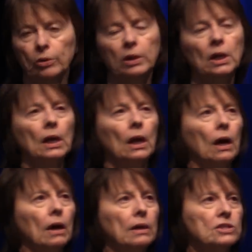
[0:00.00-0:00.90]
doing
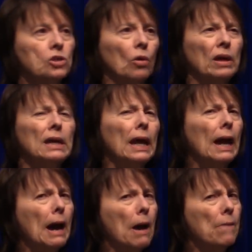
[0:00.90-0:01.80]
uh, and so on.
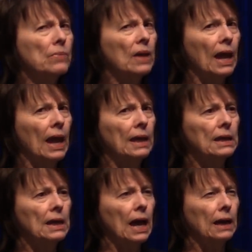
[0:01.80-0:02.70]
Um,
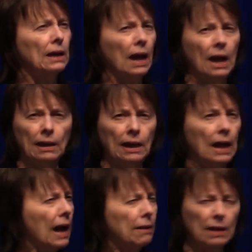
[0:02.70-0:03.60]
and I,
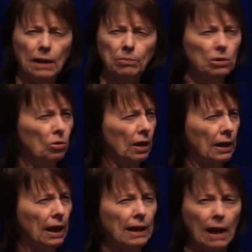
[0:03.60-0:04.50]
I, I, you know,
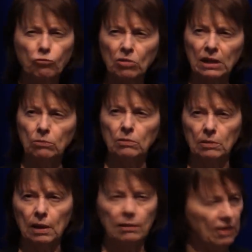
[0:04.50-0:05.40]
I, I, really
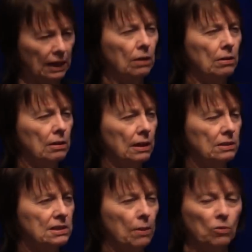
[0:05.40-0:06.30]
think
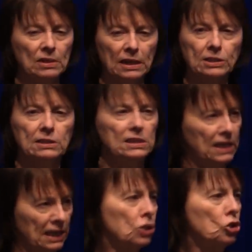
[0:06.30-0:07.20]
that someone needs to
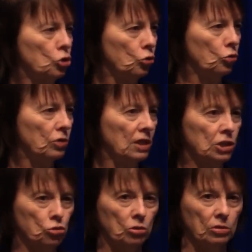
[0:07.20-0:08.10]
dig into the
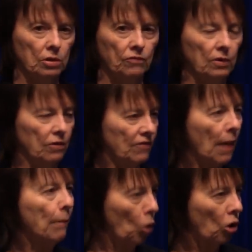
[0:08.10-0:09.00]
history of, of
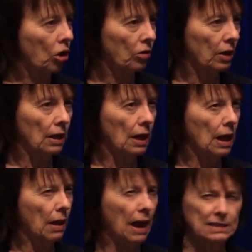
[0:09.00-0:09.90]
that book. Okay?
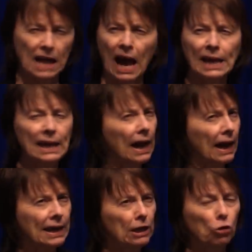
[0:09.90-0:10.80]
I, I,
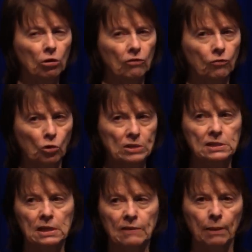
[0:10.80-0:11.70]
I hear a
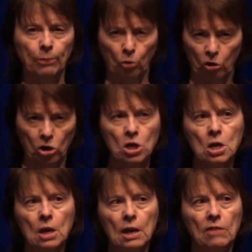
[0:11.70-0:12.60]
voice in that book
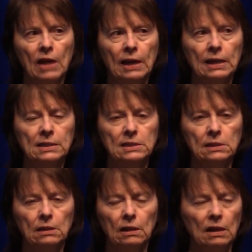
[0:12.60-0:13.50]
that is
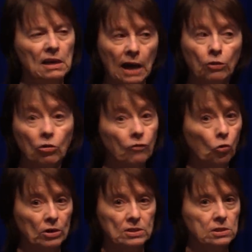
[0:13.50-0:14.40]
not her
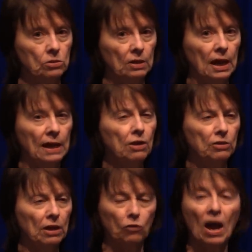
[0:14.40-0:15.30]
voice. I hear
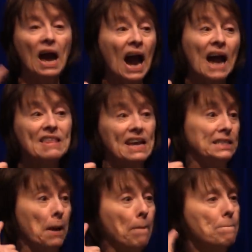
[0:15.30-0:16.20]
another. I think
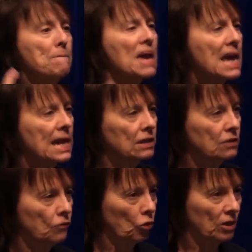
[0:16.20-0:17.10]
it's a
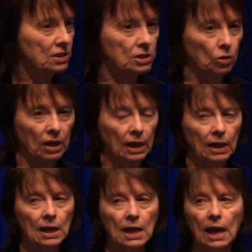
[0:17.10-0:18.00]
man's voice.
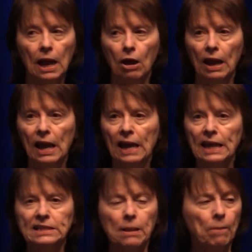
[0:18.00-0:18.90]
Okay, all right,
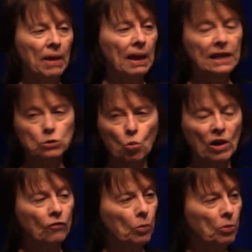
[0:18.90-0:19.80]
and it's a man. It's
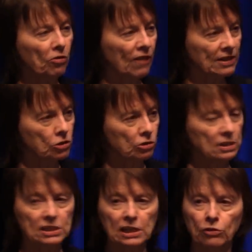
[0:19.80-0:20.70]
one of her professors.
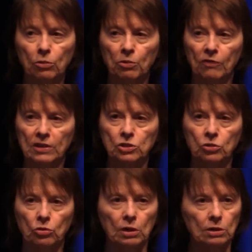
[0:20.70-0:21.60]
It's either a
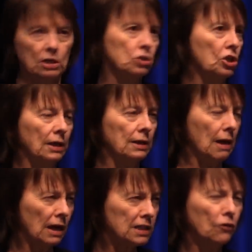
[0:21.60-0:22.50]
professor that she had
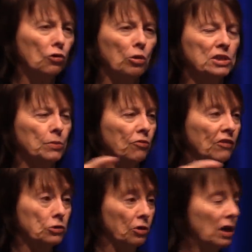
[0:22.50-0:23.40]
at Oxford or it's a
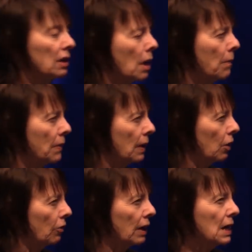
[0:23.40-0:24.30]
professor at
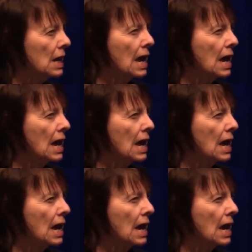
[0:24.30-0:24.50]
Columbia. All right,